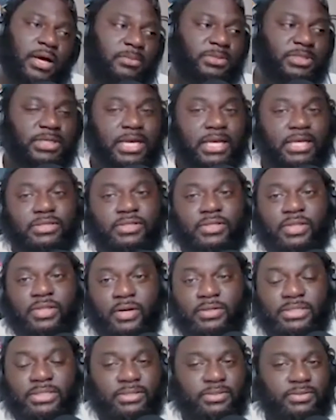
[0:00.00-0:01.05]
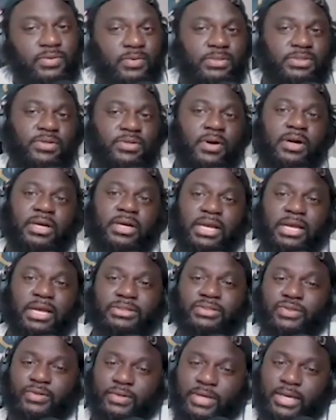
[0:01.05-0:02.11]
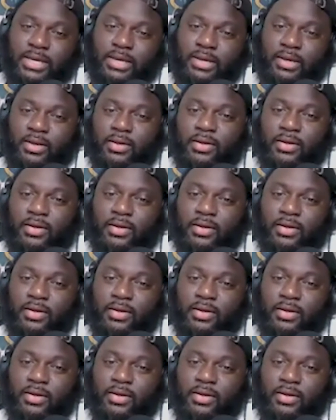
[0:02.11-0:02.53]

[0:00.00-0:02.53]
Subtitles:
Today is the 13th, so it started yesterday.